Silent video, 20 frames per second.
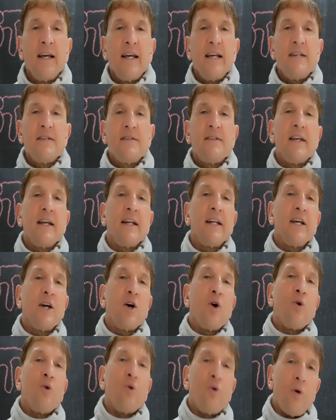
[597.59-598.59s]
is nearly
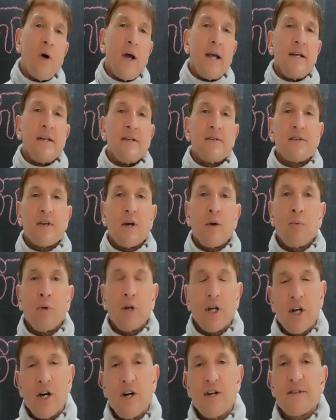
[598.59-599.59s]
always a
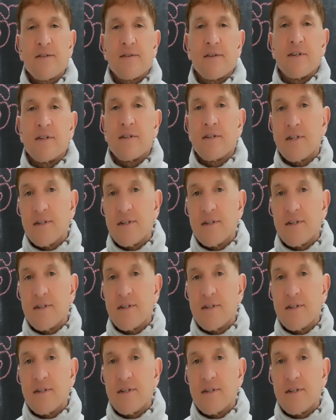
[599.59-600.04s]
precursor